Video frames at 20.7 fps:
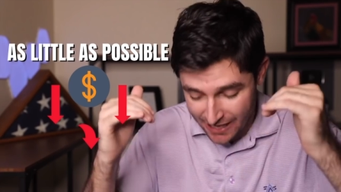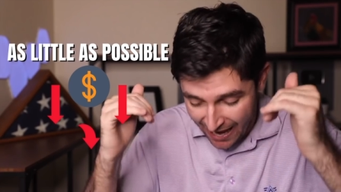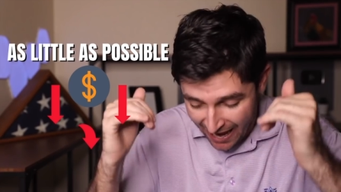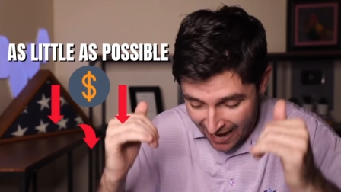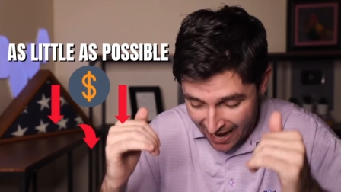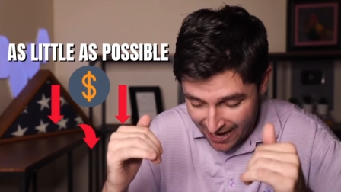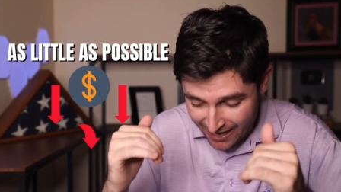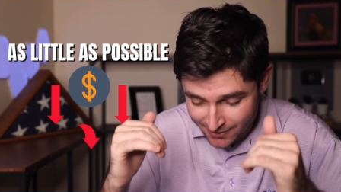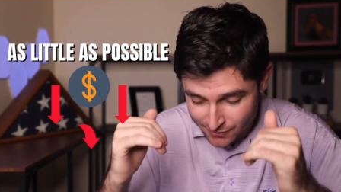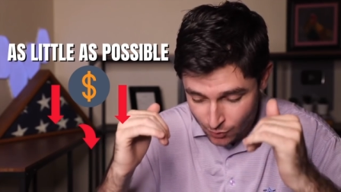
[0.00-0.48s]

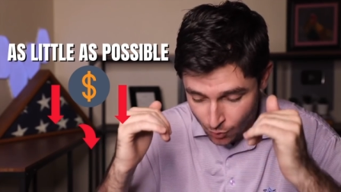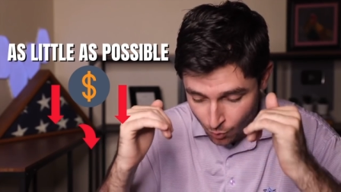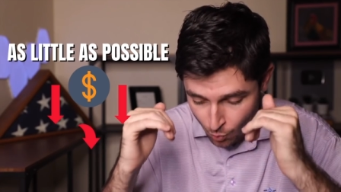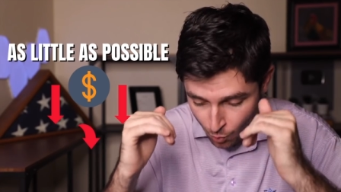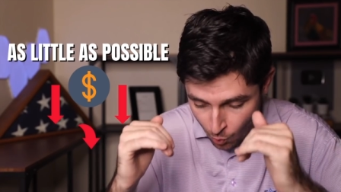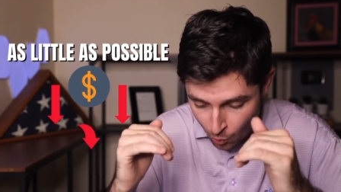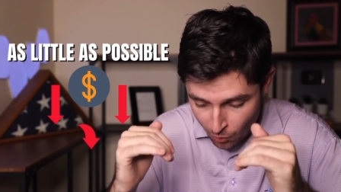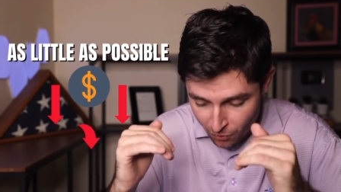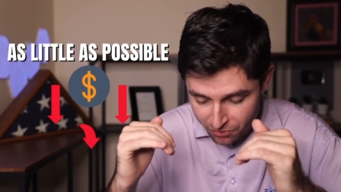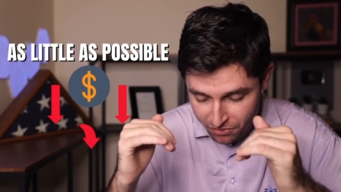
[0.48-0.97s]
as
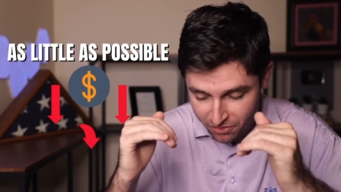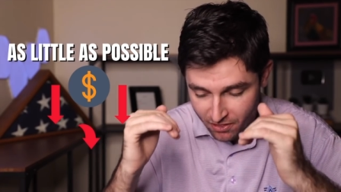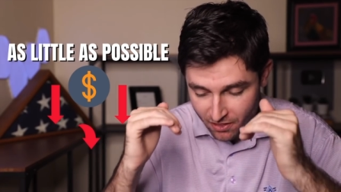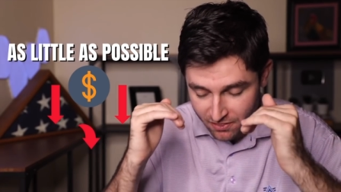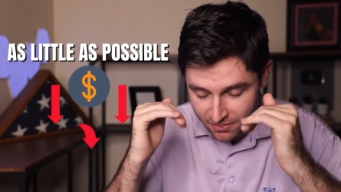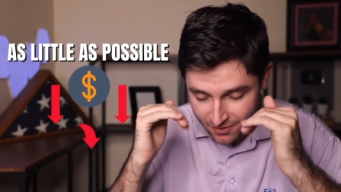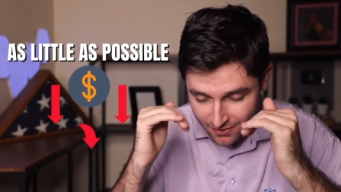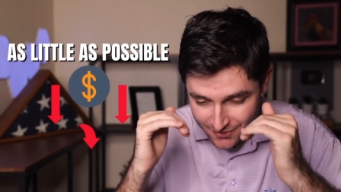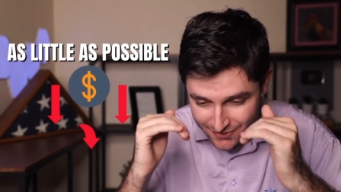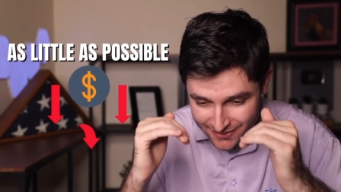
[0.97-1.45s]
worth
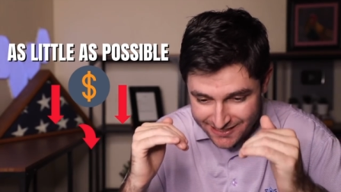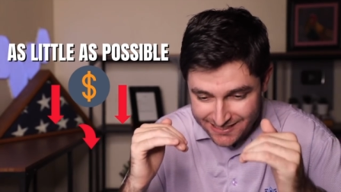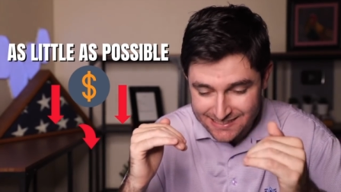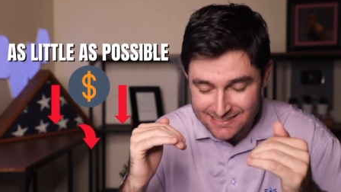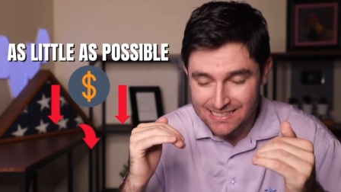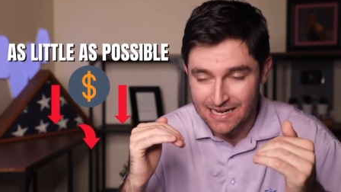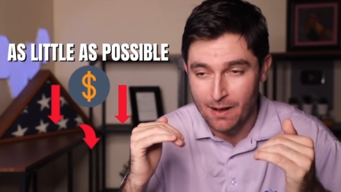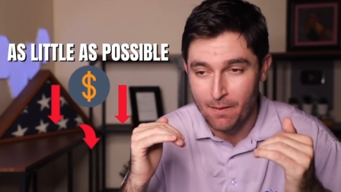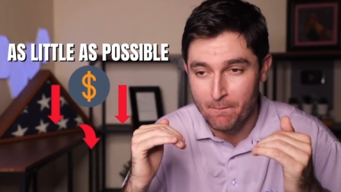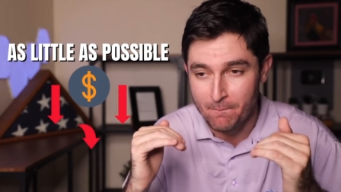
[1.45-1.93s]
the
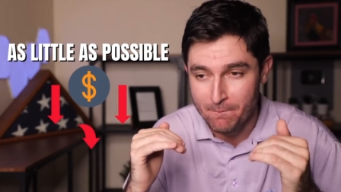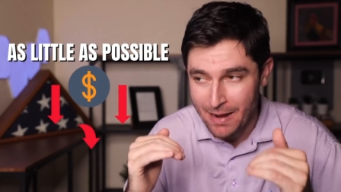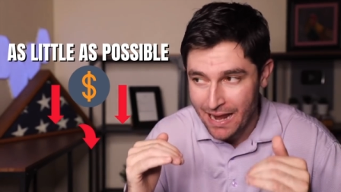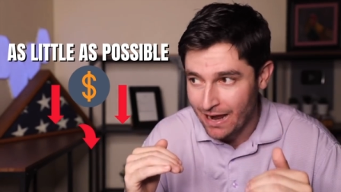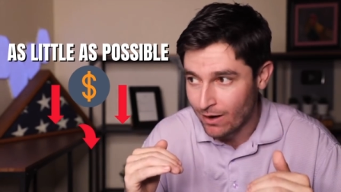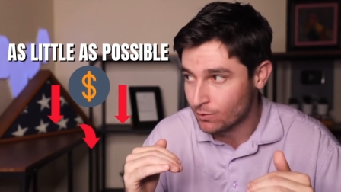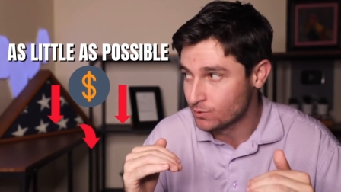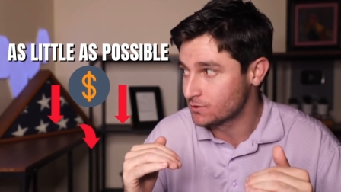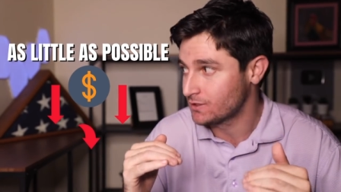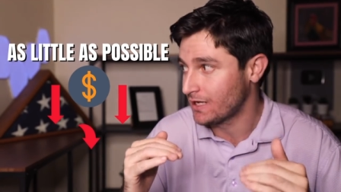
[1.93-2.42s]
least
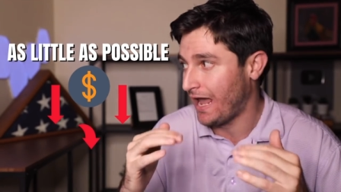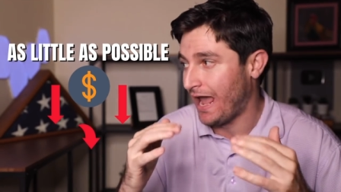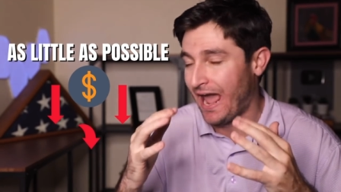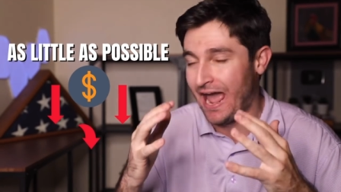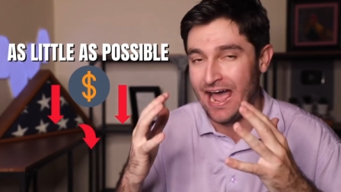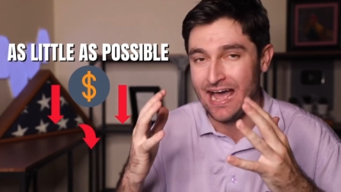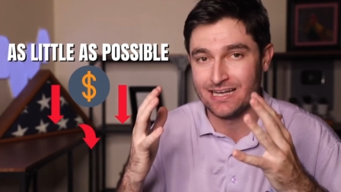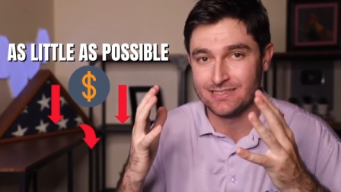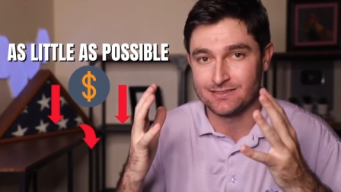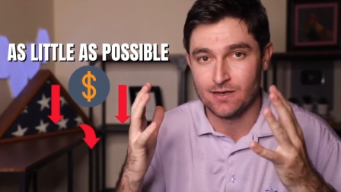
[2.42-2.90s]
amount
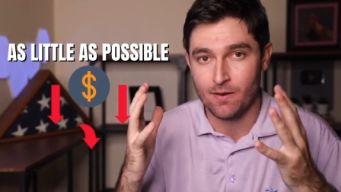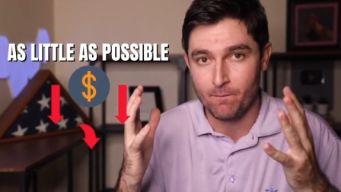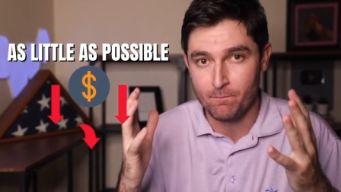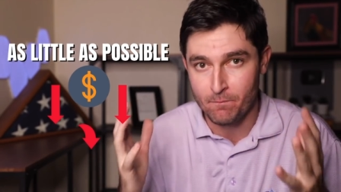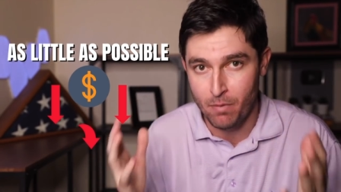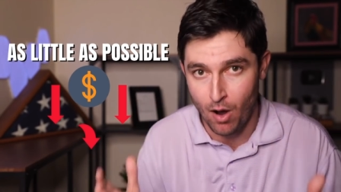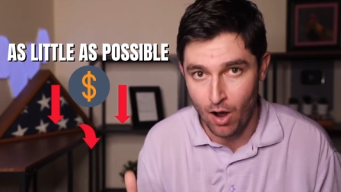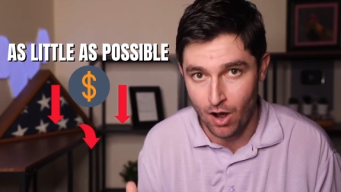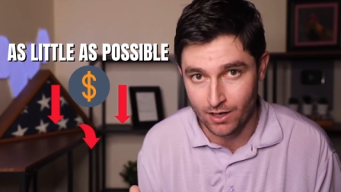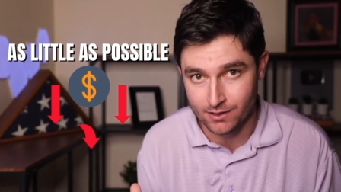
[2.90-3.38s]
as
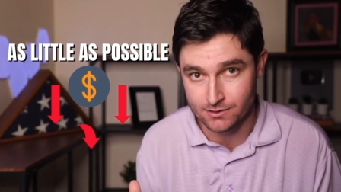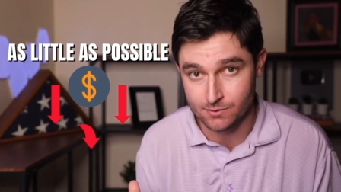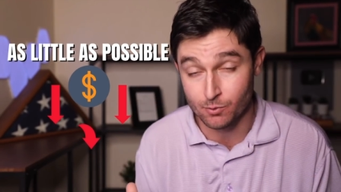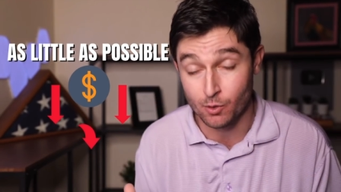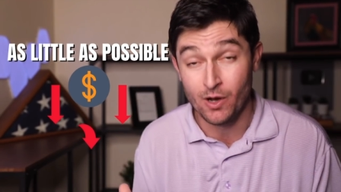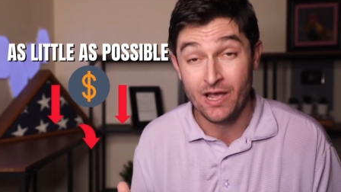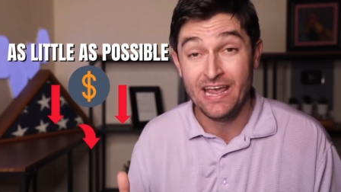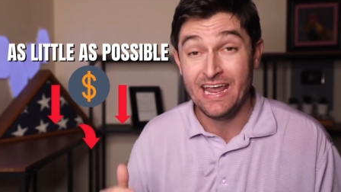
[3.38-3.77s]
possible.